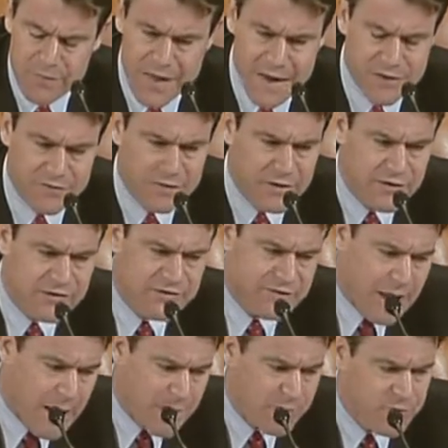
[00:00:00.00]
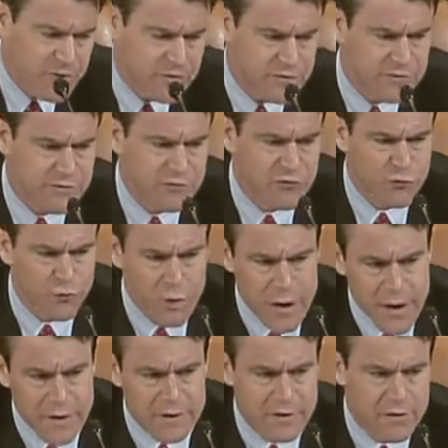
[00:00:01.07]
that is going to stop this
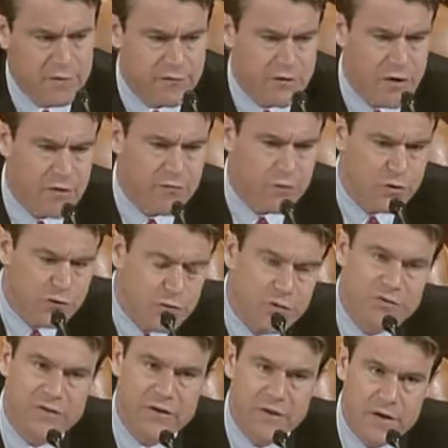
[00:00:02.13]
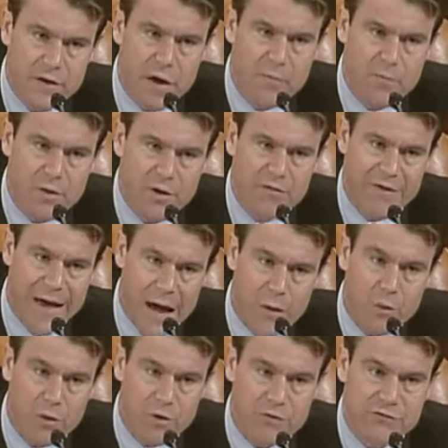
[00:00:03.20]
trend of reducing the number of
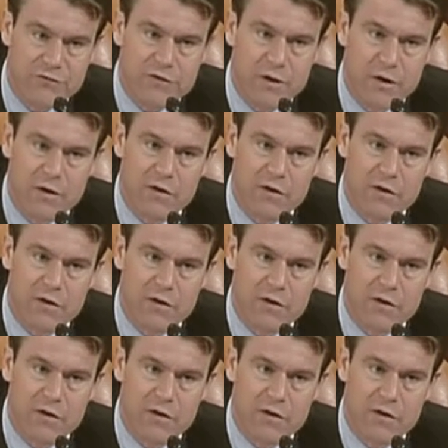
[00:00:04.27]
hours